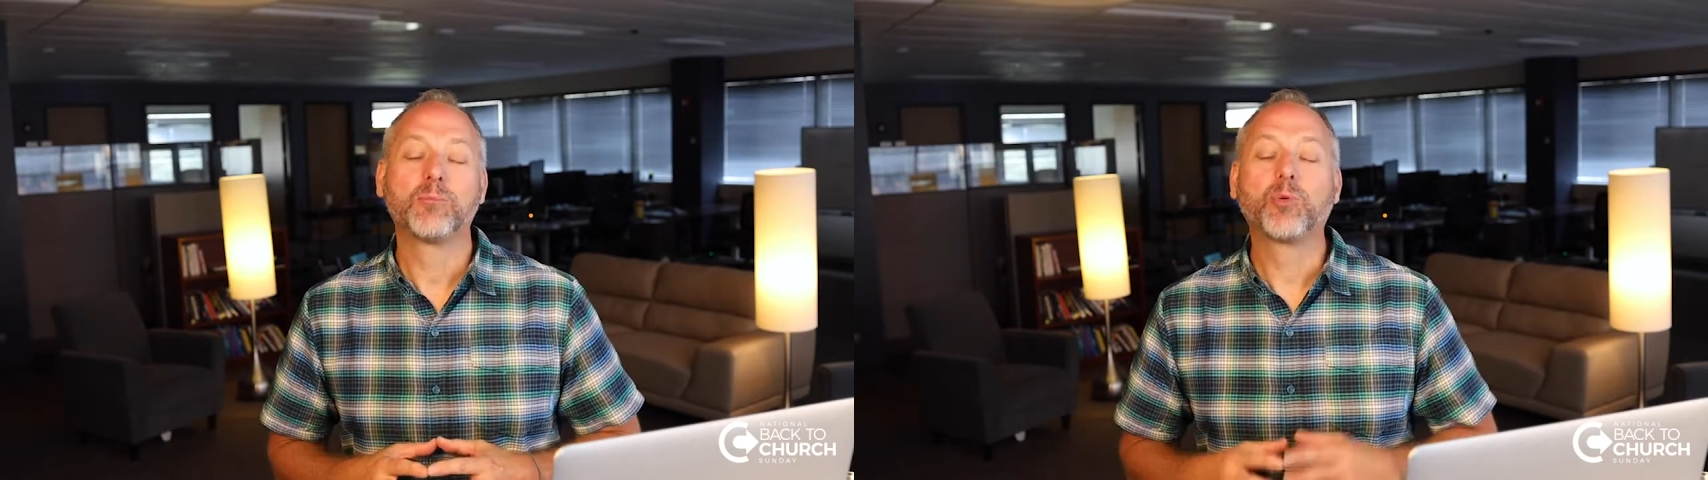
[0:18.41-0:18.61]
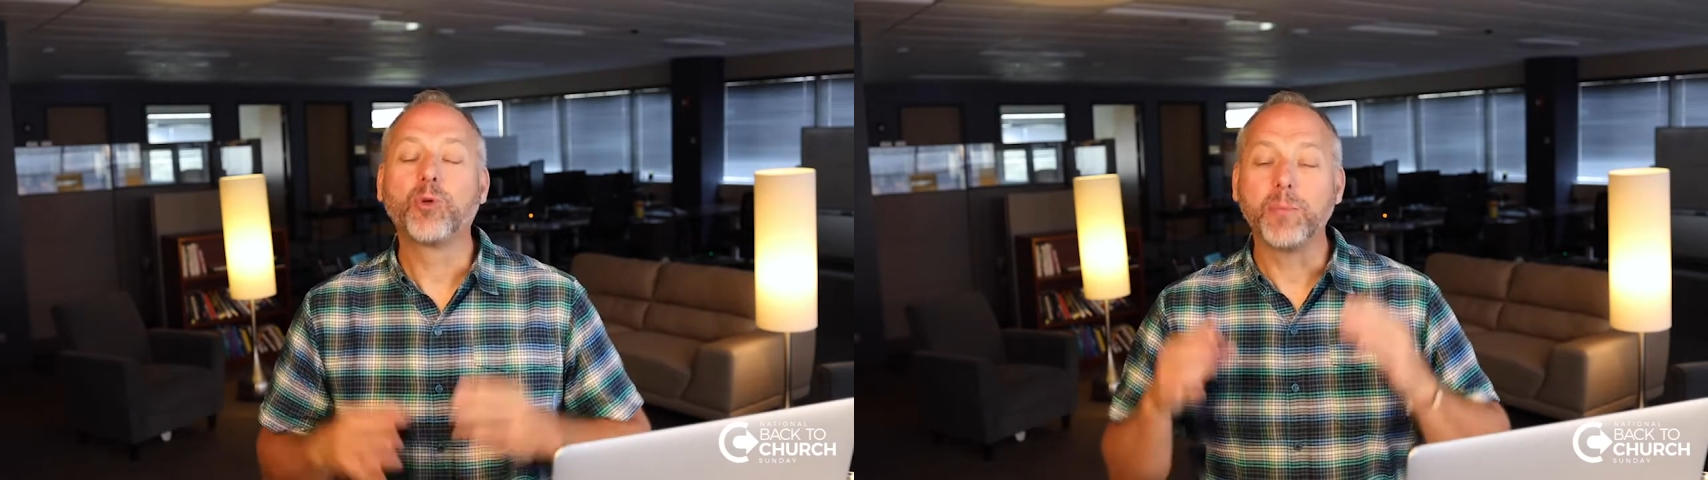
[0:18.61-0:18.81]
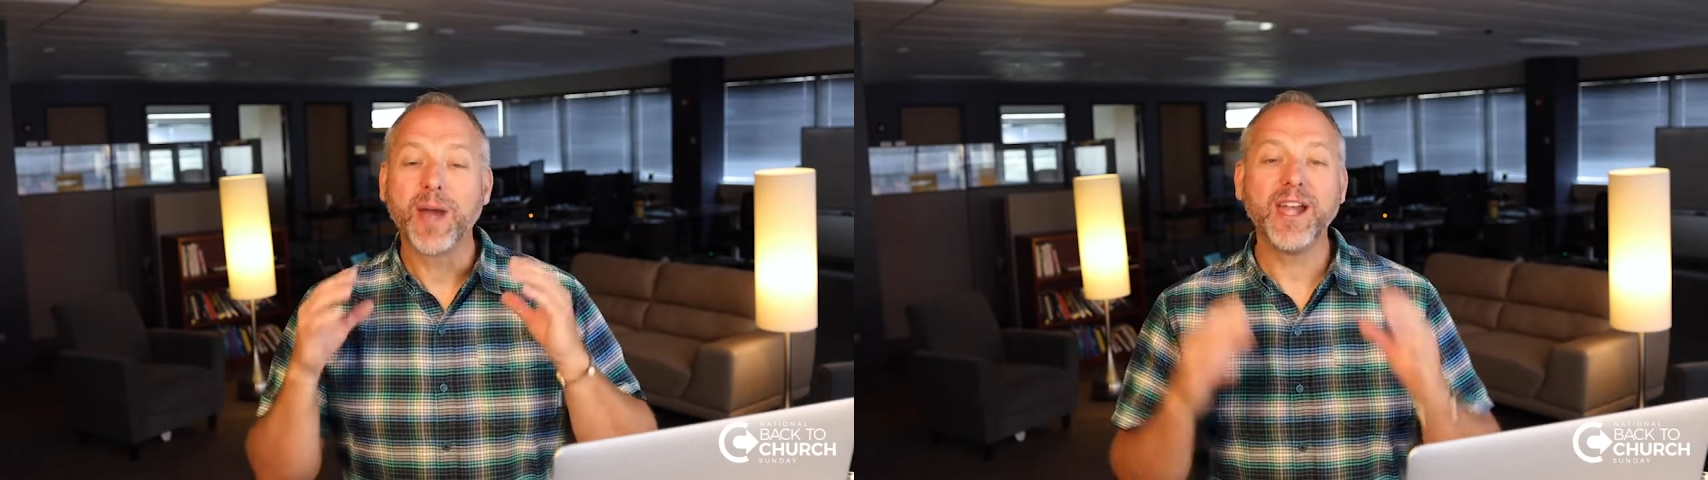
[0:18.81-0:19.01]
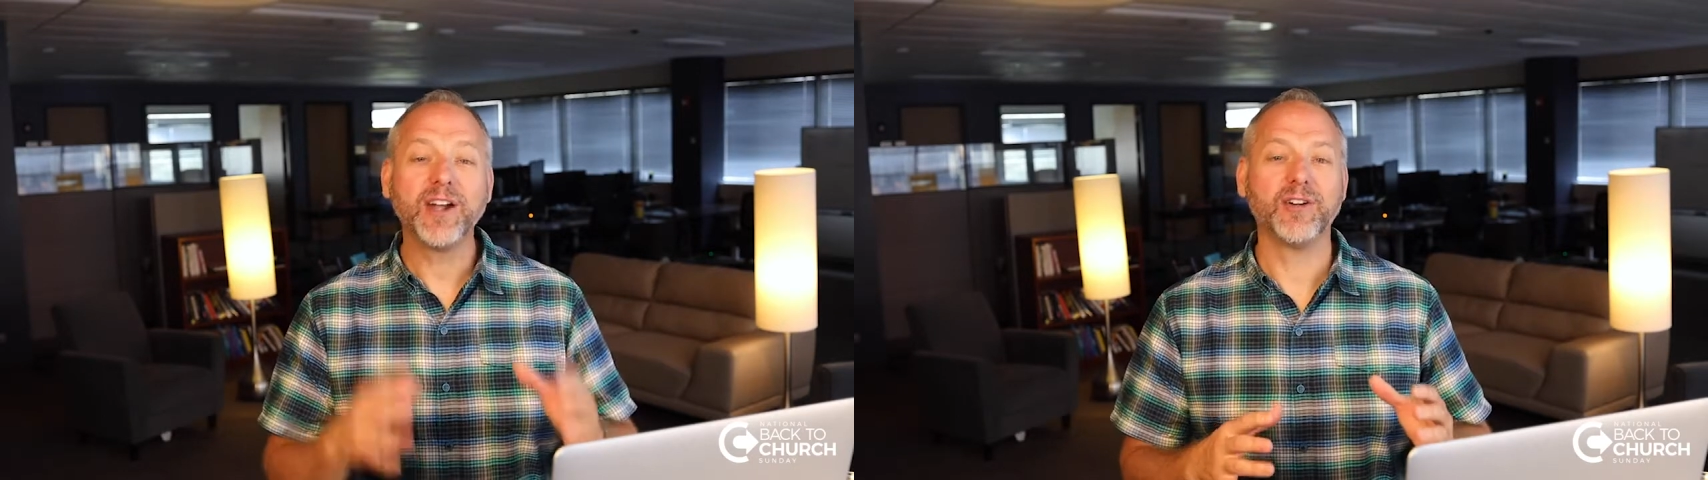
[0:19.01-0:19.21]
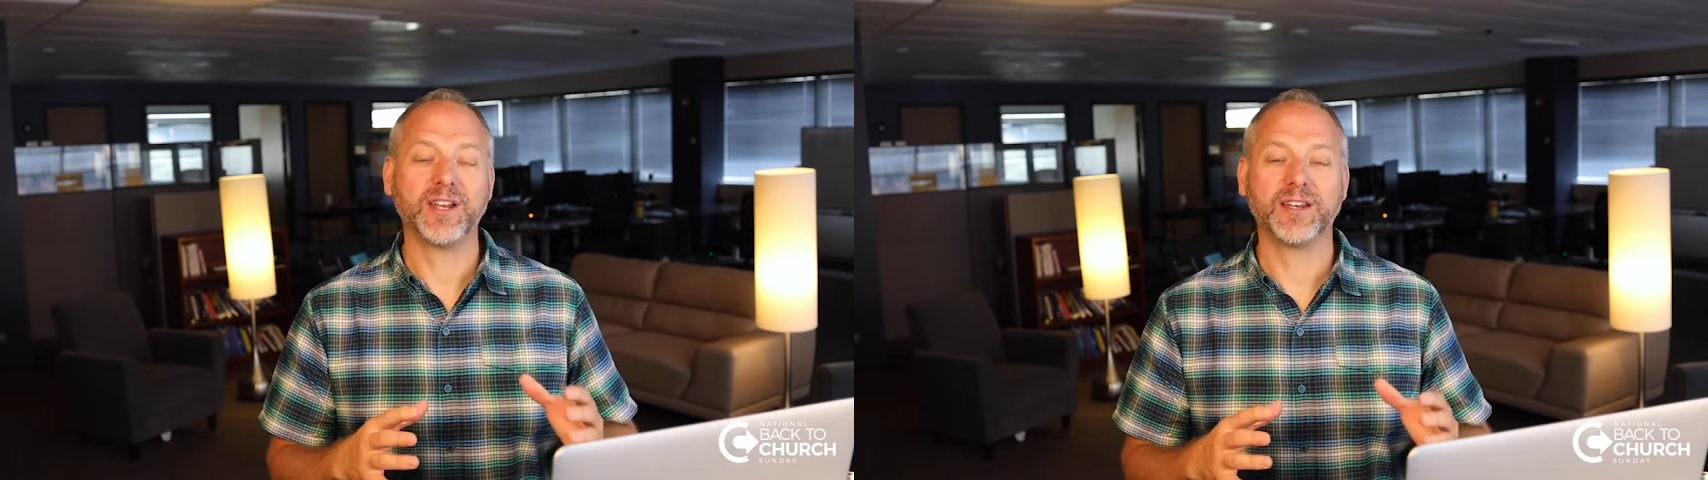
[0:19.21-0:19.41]

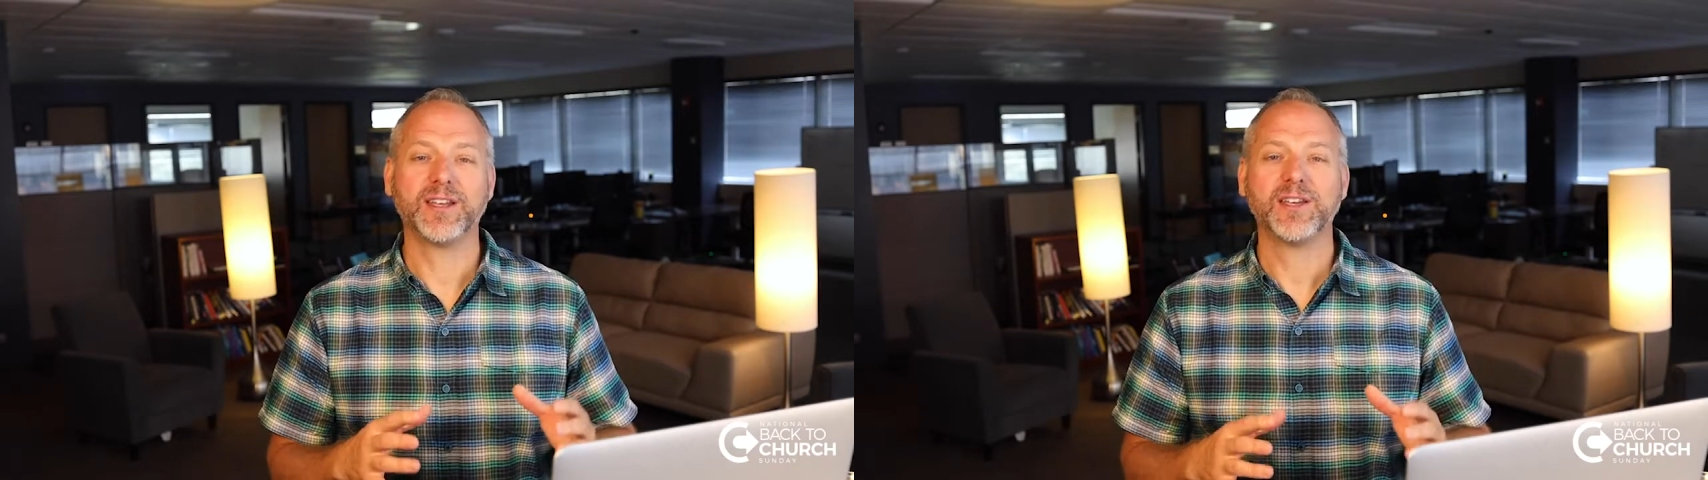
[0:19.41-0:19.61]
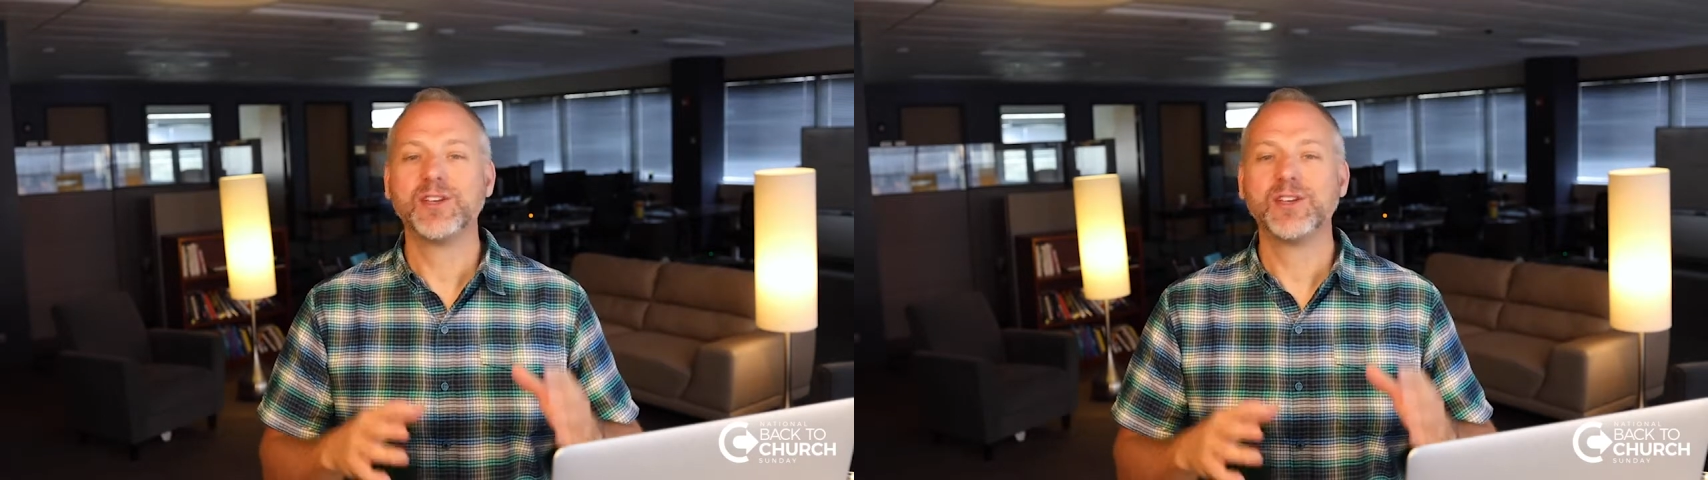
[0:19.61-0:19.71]
preparing